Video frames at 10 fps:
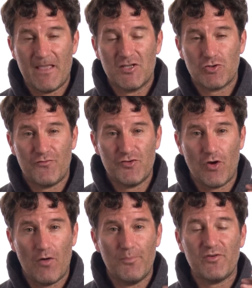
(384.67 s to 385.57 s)
So if you
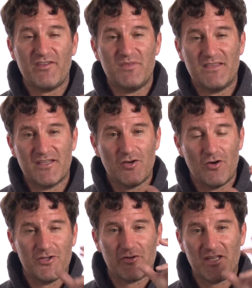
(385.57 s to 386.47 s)
don't believe me, then
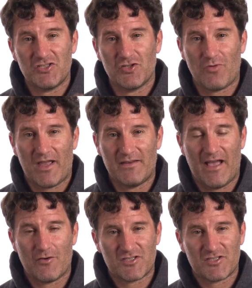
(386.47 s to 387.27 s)
go to your kitchen right now,